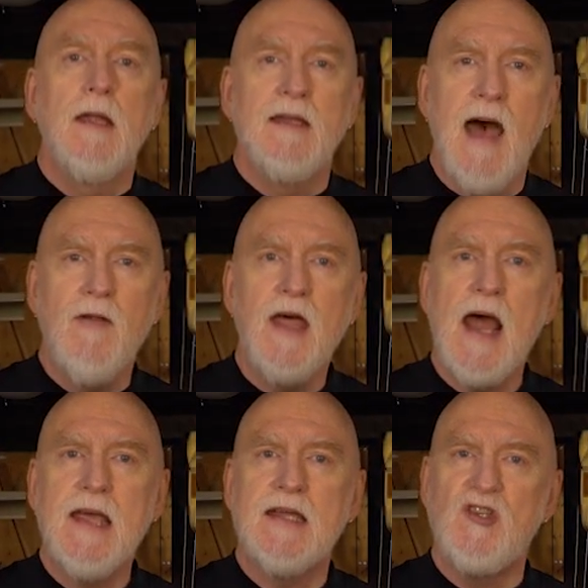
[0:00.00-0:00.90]
Now that
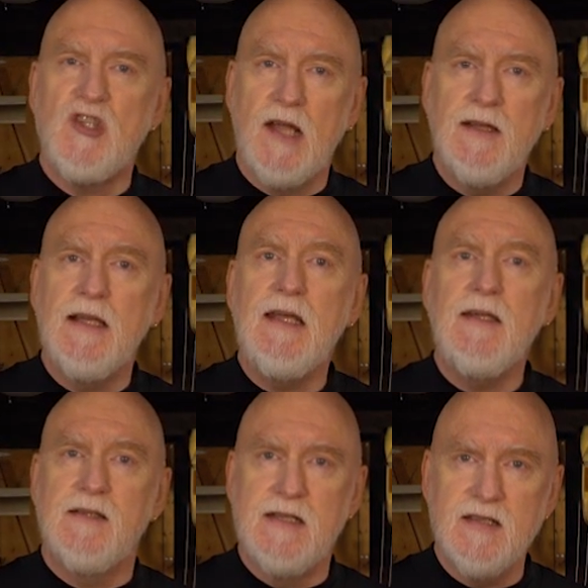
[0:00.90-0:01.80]
I can
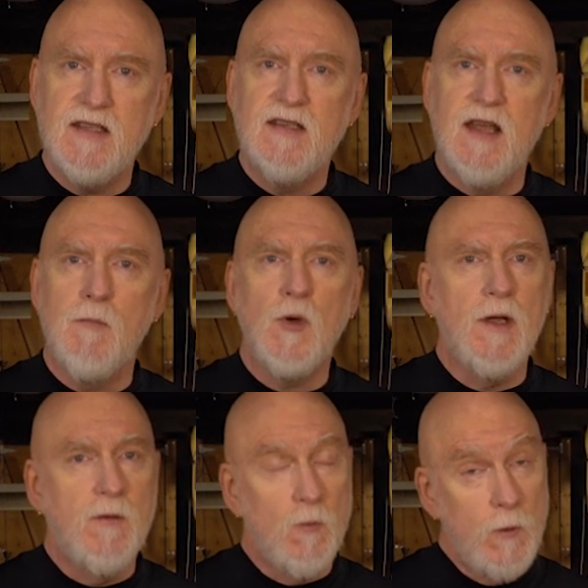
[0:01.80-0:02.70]
gently
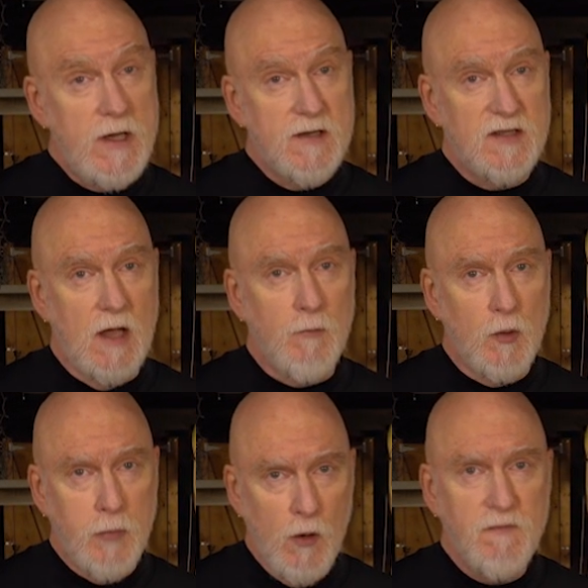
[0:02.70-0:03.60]
disassemble and reassemble
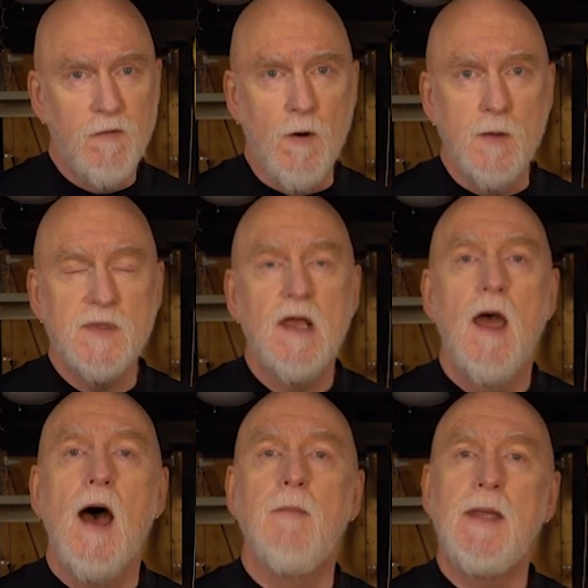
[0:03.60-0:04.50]
both forms,
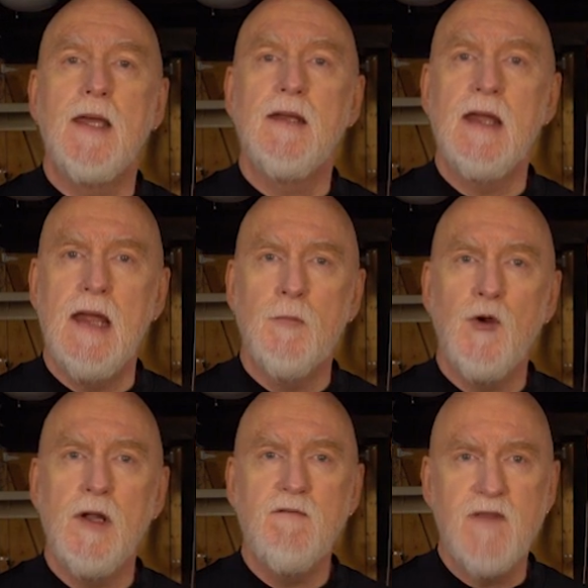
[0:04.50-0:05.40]
I begin
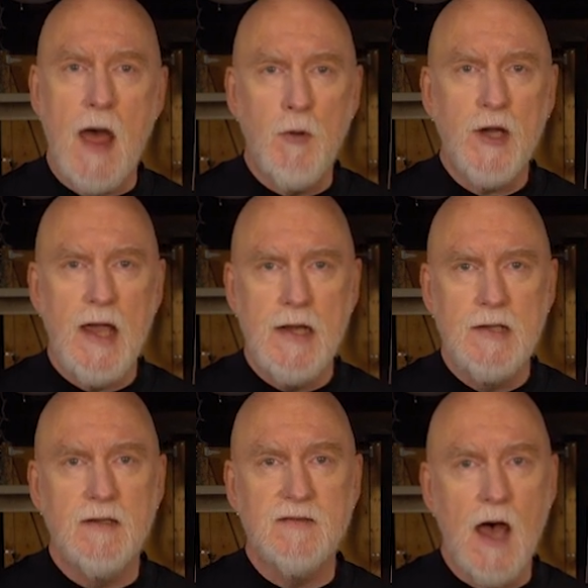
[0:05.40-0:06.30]
hammering and
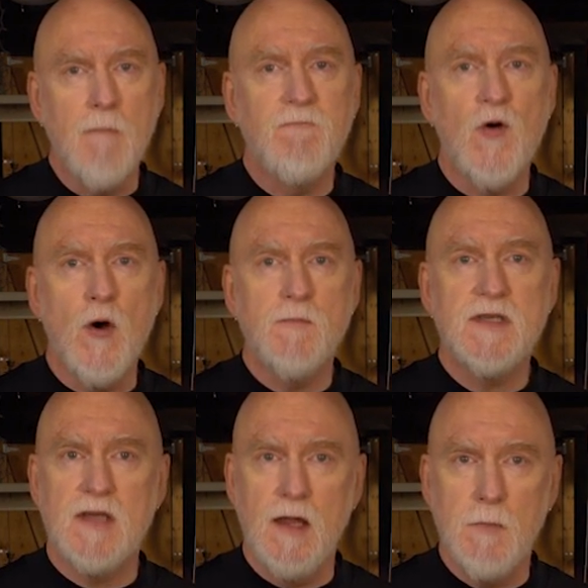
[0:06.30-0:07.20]
fabricating the top form
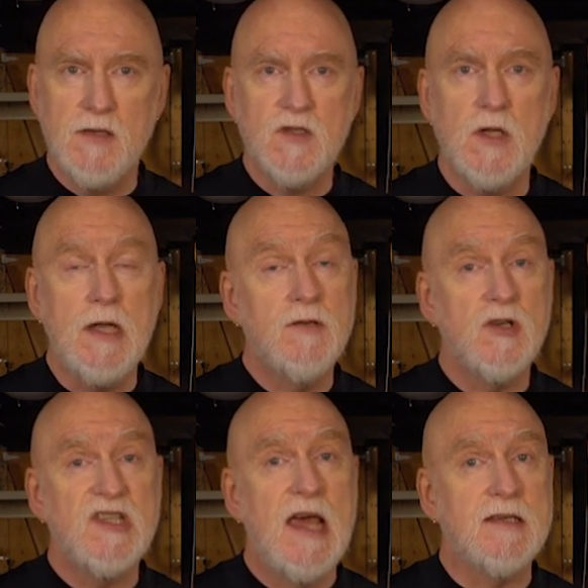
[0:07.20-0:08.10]
segments to
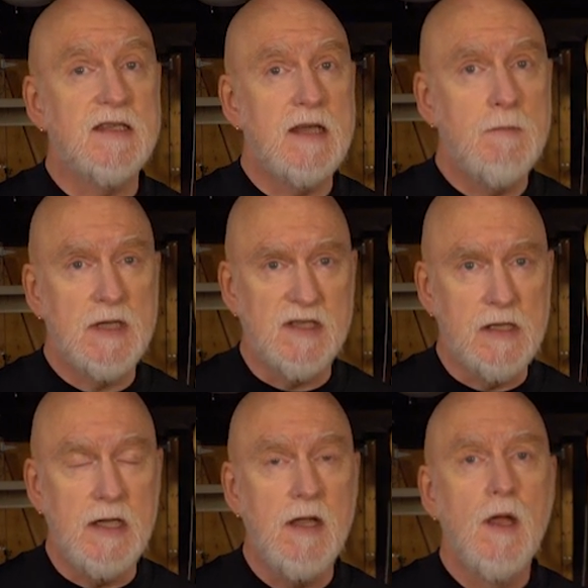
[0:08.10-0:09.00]
intersect
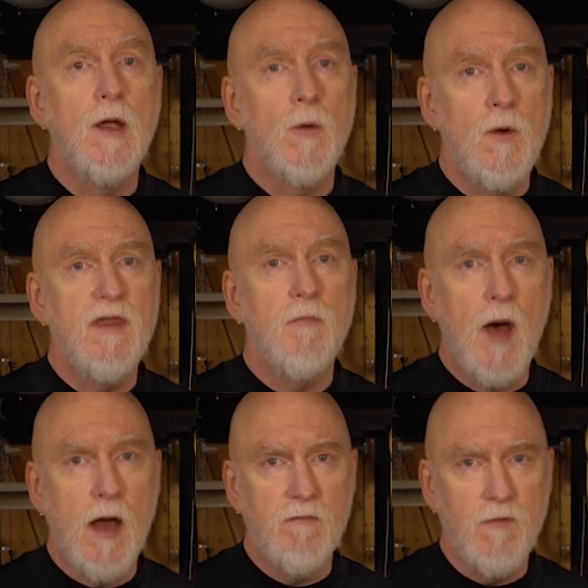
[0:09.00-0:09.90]
seamlessly with the
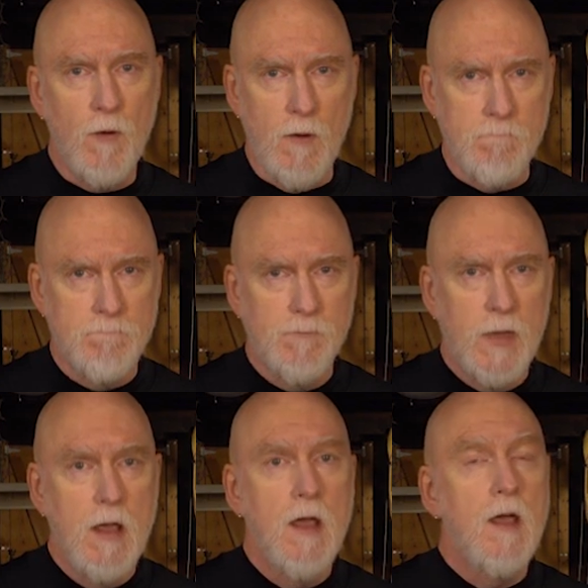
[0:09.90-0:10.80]
bottom form.
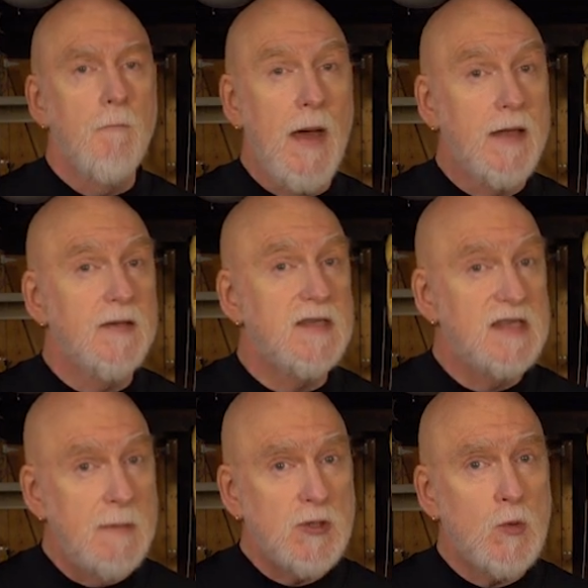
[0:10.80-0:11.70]
My
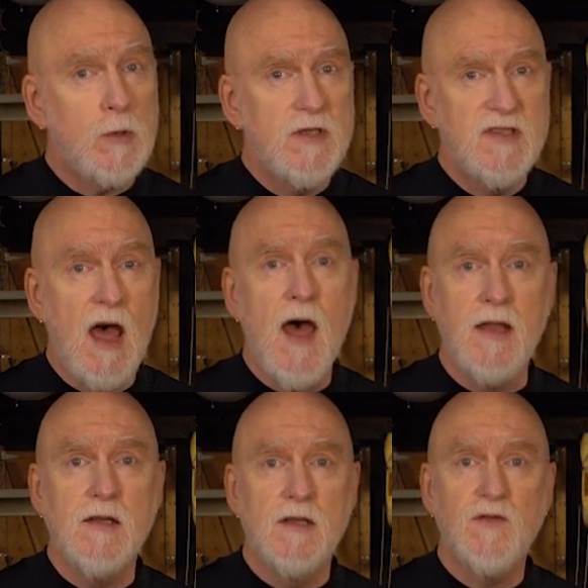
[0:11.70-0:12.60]
conceptual
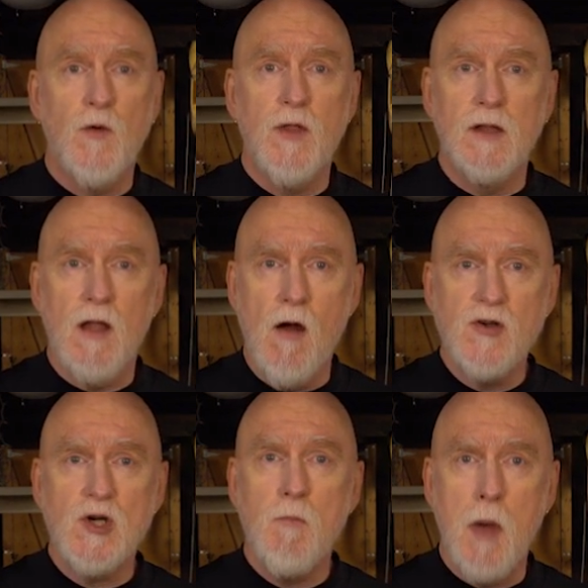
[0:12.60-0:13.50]
design is for the
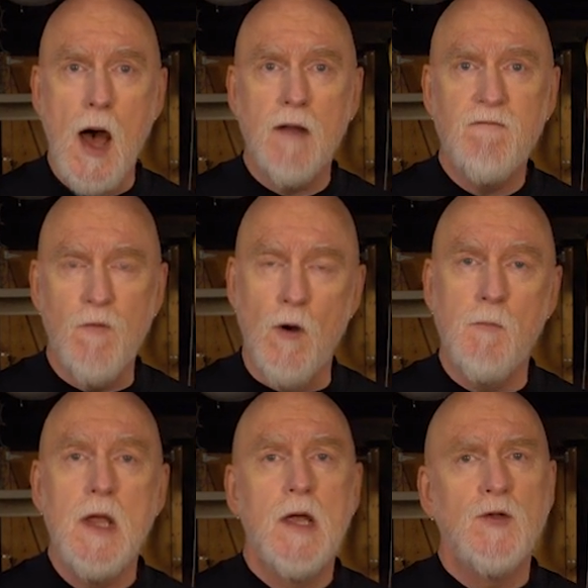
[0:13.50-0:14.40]
larger bottom
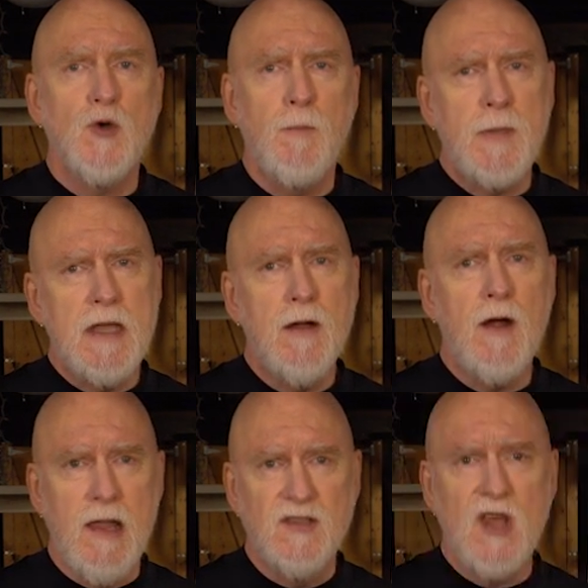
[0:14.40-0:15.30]
form to
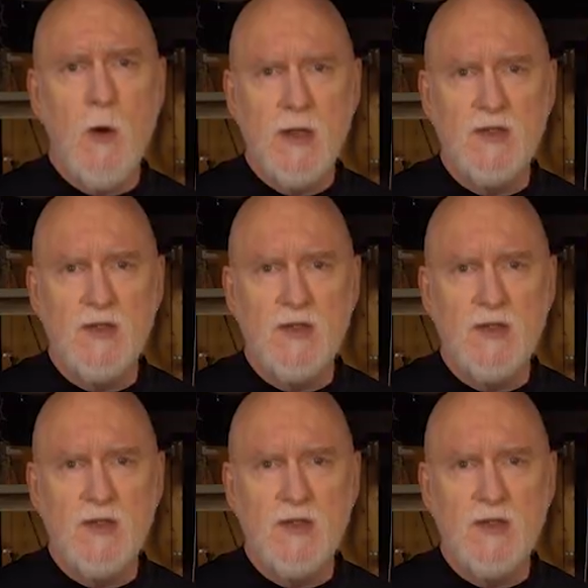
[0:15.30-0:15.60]
appear as though it